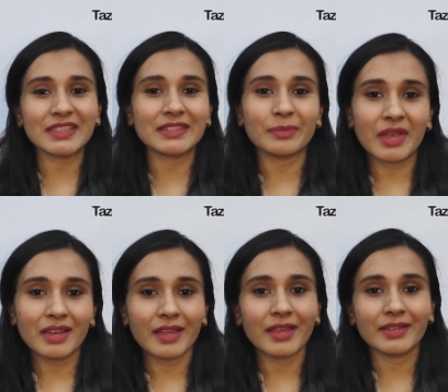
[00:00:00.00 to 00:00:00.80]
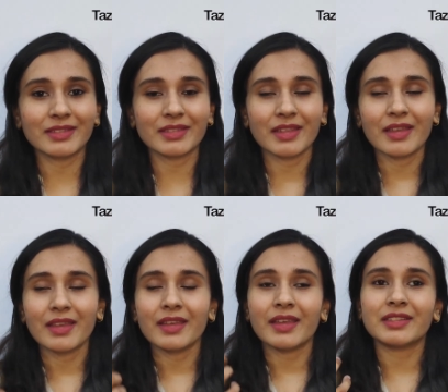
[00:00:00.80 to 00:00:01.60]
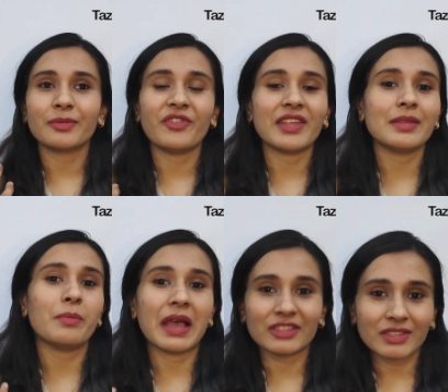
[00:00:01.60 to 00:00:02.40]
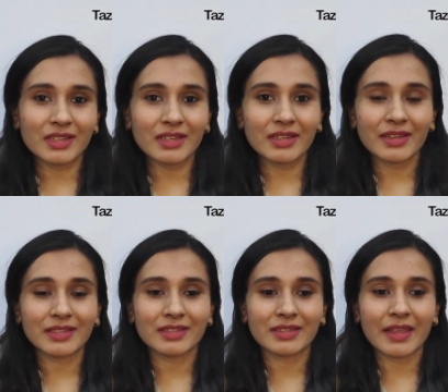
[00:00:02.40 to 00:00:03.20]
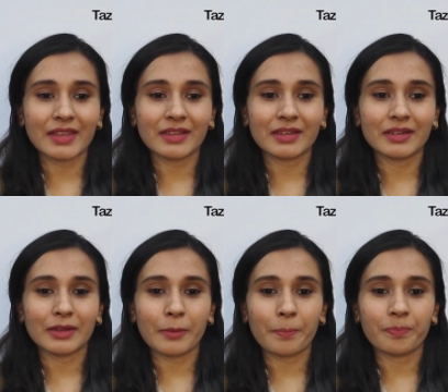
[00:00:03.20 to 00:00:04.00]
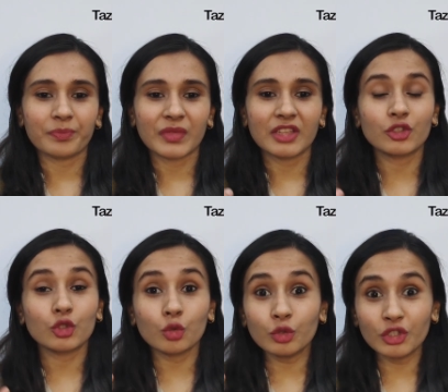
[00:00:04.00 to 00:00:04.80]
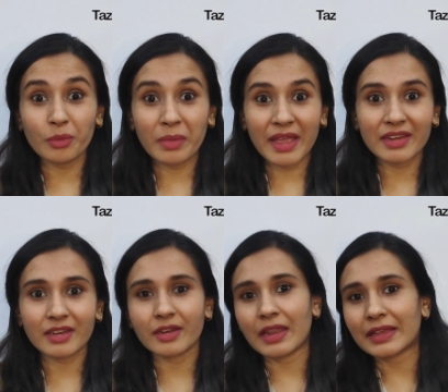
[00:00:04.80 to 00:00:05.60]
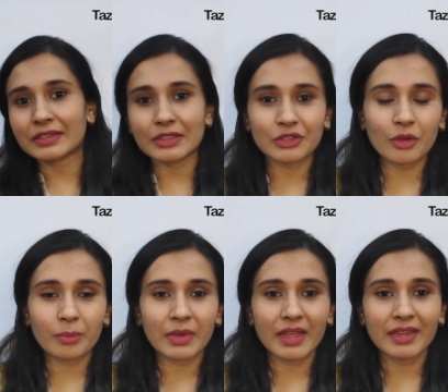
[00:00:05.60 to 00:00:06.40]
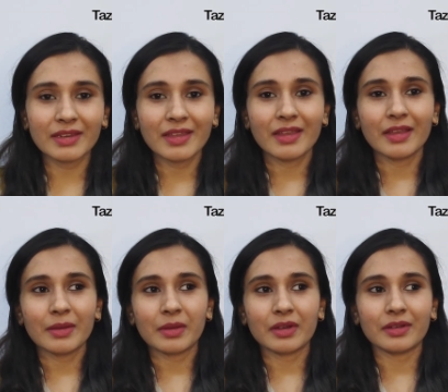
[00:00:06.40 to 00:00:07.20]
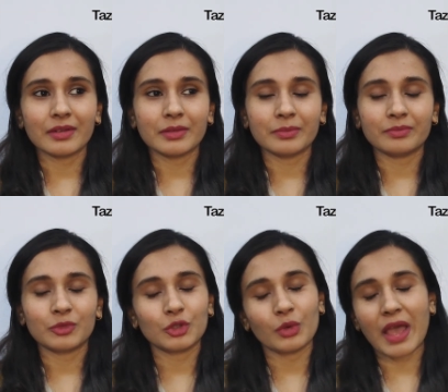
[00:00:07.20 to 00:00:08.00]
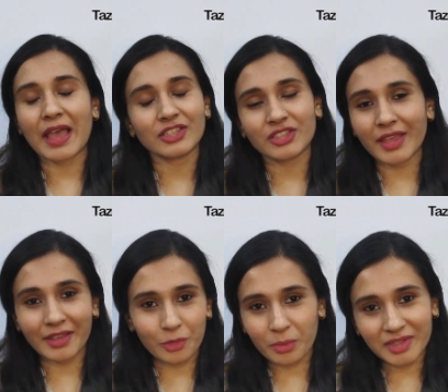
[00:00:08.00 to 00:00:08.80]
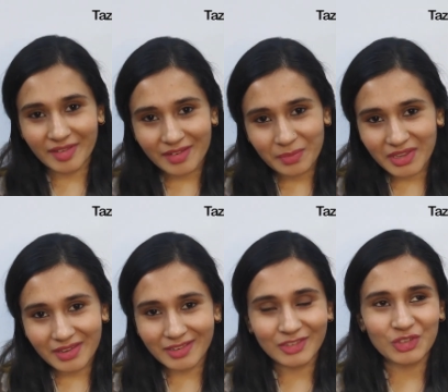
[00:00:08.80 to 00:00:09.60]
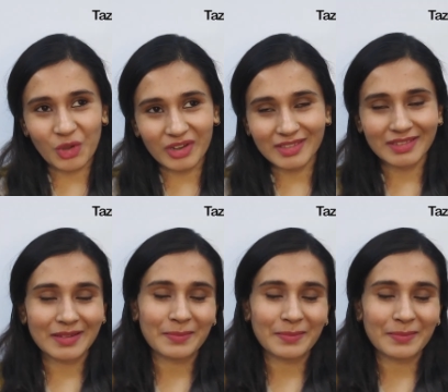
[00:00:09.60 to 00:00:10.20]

ki smell hai, it's very magical. It's like it soothes your mind, it relaxes your mind. So hashtag aromatherapy in short.